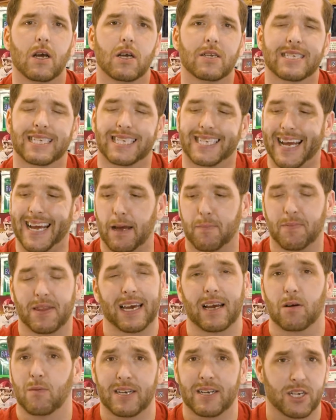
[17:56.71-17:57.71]
Same
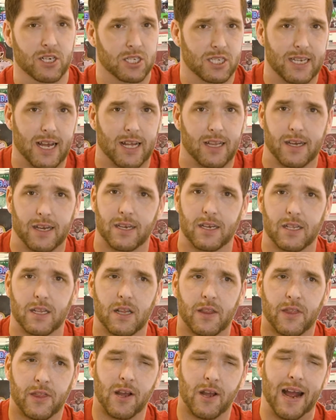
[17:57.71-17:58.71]
thing when you're selling.
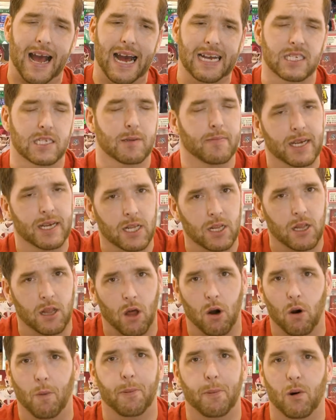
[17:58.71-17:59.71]
There has to be a
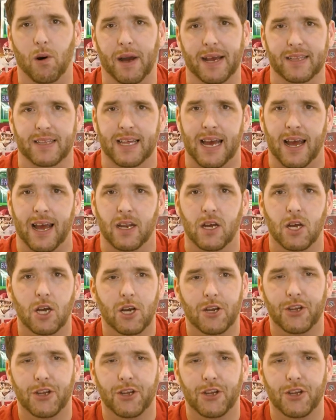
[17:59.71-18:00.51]
low point that